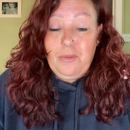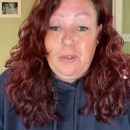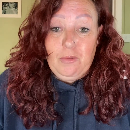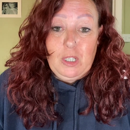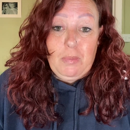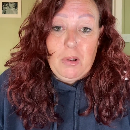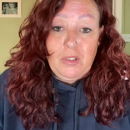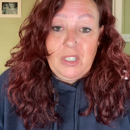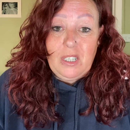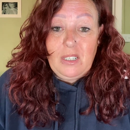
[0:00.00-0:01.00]

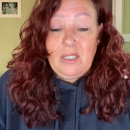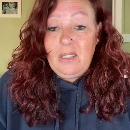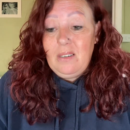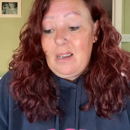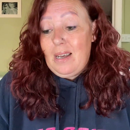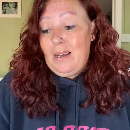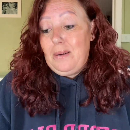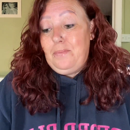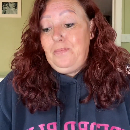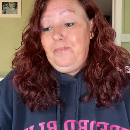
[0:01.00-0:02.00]
responses,
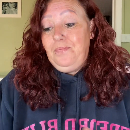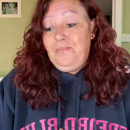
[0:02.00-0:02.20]
and